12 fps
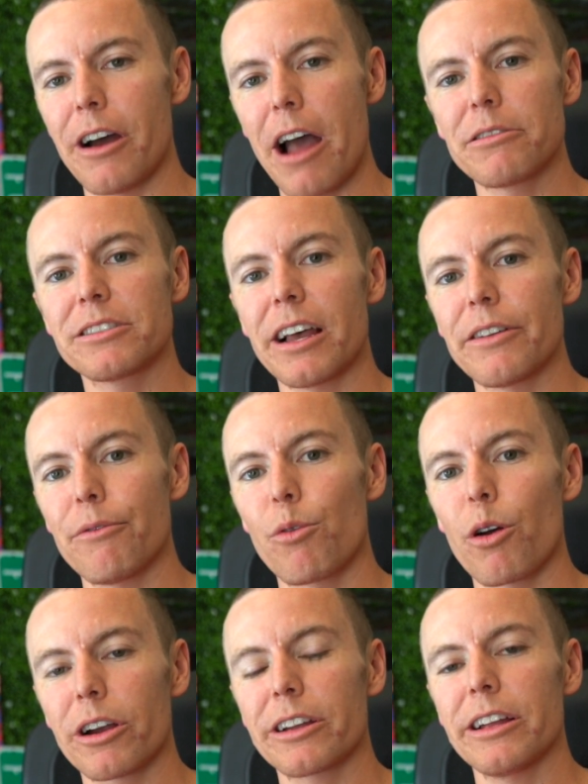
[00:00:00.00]
outside of
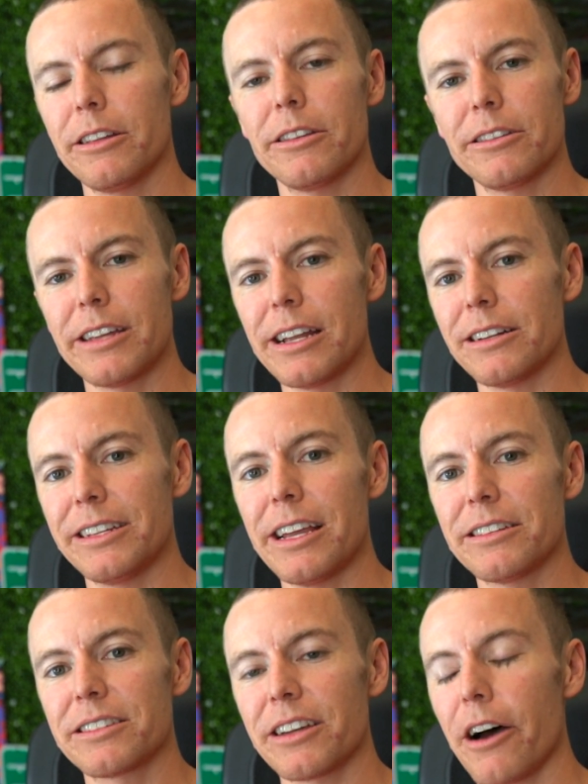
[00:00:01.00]
work and the
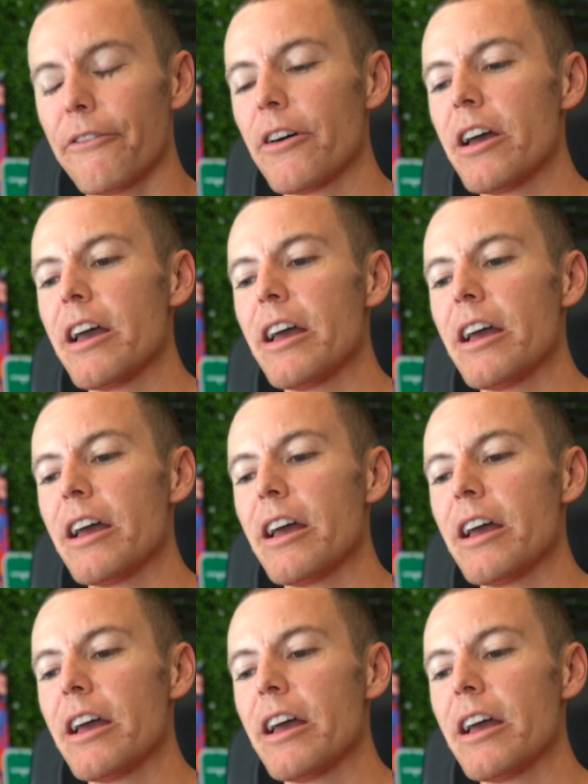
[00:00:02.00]
day-to-day stuff.